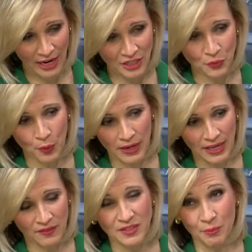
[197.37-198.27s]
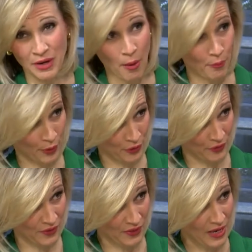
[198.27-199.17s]
I just want to give some
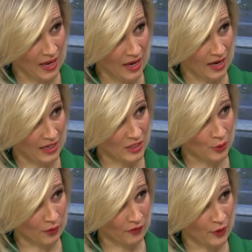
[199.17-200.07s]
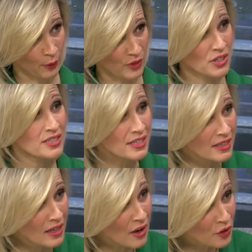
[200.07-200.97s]
numbers uh, to our viewers just to
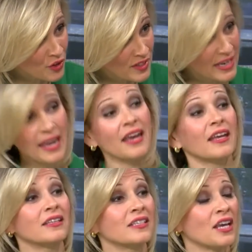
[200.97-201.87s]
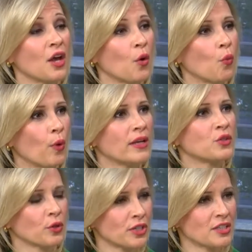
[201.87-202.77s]
yeah. understand
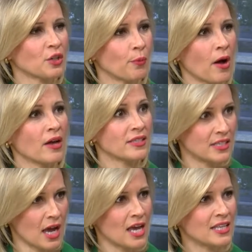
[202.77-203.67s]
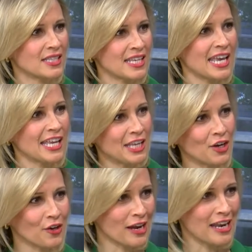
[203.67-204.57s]
what Dorchester Paws does
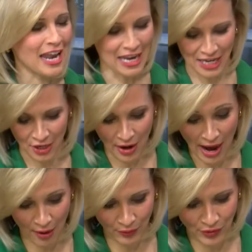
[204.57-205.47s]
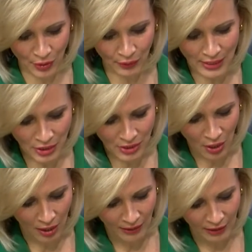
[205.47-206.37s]
year in and year out. So let's just
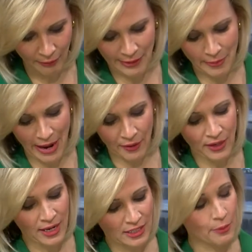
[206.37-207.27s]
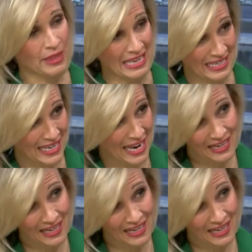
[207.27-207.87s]
talk a little bit about some of the intake